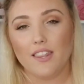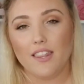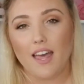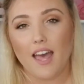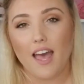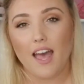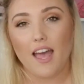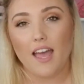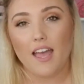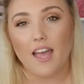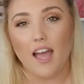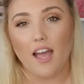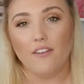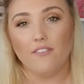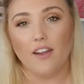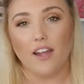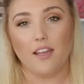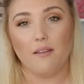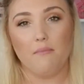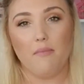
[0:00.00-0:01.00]
that I
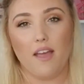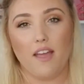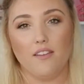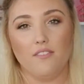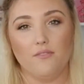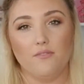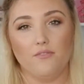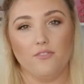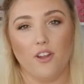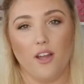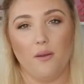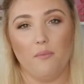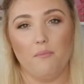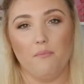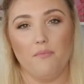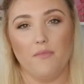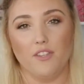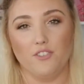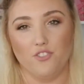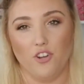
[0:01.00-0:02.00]
recommend
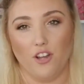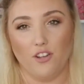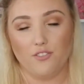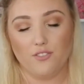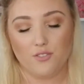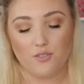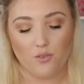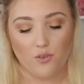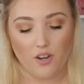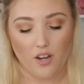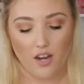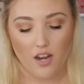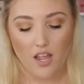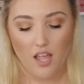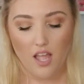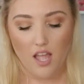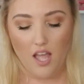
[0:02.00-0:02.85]
from the drugstore.